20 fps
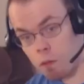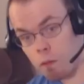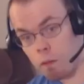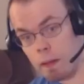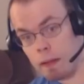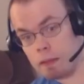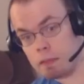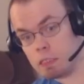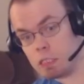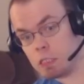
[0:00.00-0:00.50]

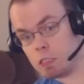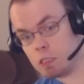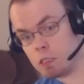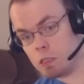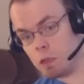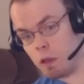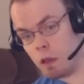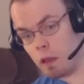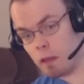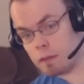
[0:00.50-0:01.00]
which
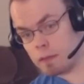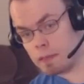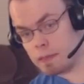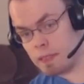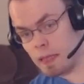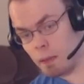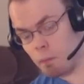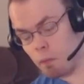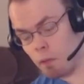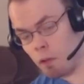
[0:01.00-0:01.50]
should look the
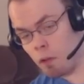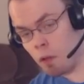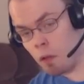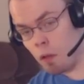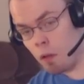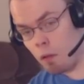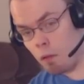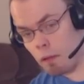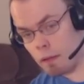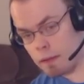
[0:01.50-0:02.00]
same
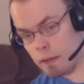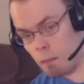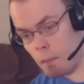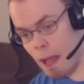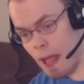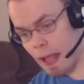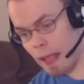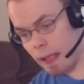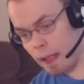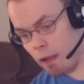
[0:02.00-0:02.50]
with the
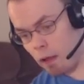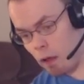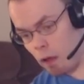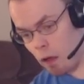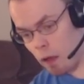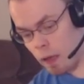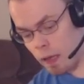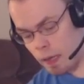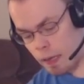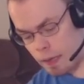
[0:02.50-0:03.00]
backing
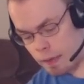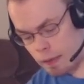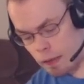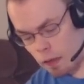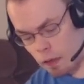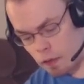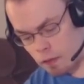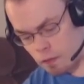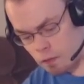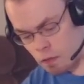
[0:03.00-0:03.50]
on, and it
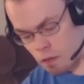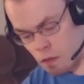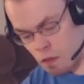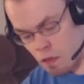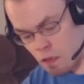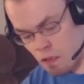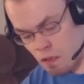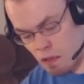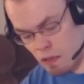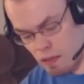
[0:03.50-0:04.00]
does,
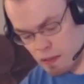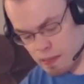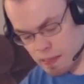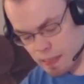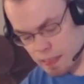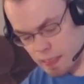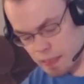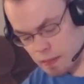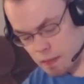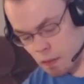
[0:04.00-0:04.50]
because
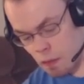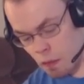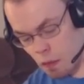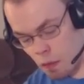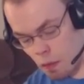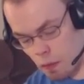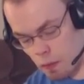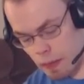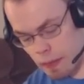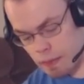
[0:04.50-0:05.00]
I just
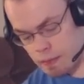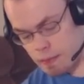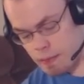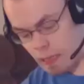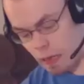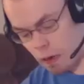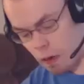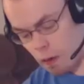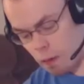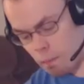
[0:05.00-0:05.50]
glanced
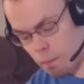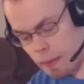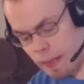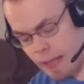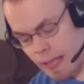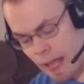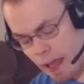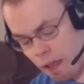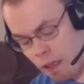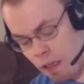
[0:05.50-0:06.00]
down on it. But
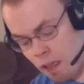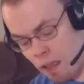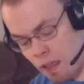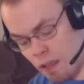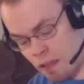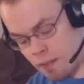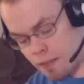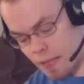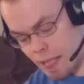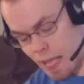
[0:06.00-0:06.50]
yeah,
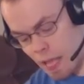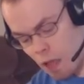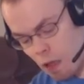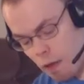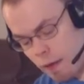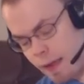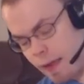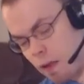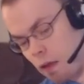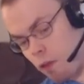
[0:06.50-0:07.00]

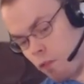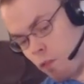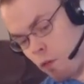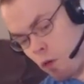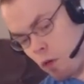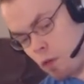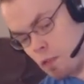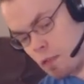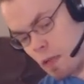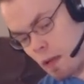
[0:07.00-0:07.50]
now here, of
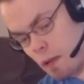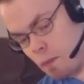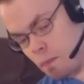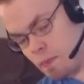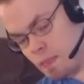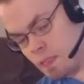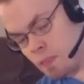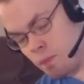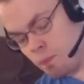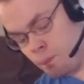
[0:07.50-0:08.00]
course,
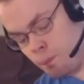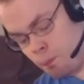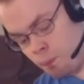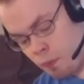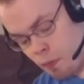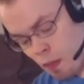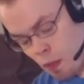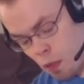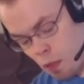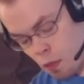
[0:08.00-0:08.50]
comes
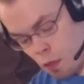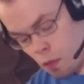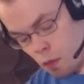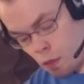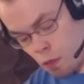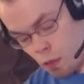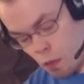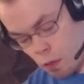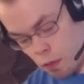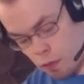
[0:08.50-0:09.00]

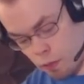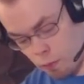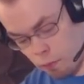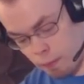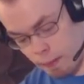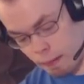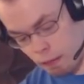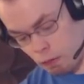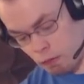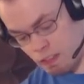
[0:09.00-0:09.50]
the
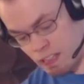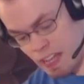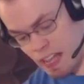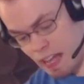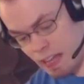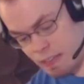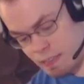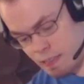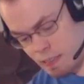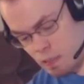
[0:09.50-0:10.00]
real
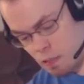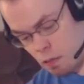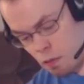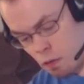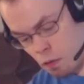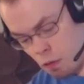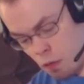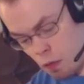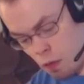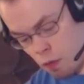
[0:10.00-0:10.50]
test
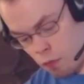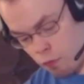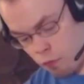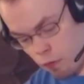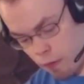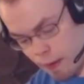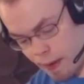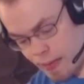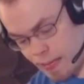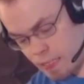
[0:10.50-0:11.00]

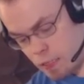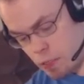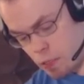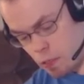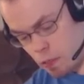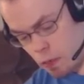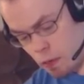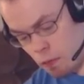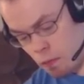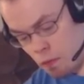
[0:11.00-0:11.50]
for any
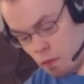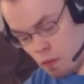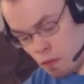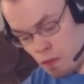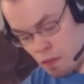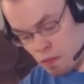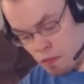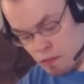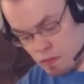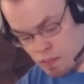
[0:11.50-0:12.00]
true
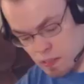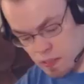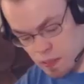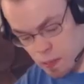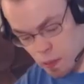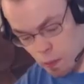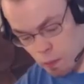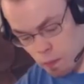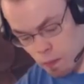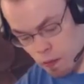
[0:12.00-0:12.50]

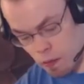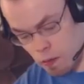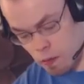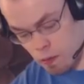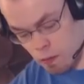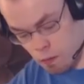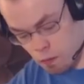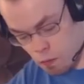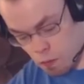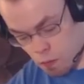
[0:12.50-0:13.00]

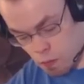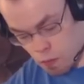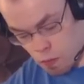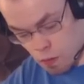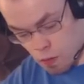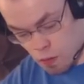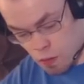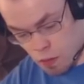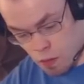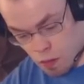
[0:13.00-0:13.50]
steelbook
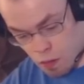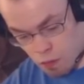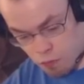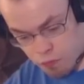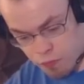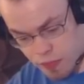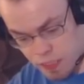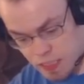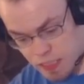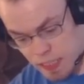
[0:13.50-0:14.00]

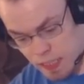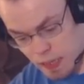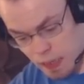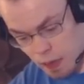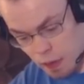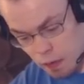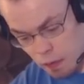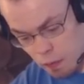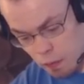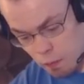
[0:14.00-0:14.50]

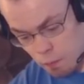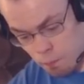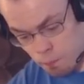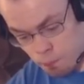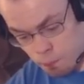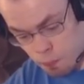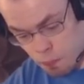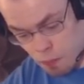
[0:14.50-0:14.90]
aficionado.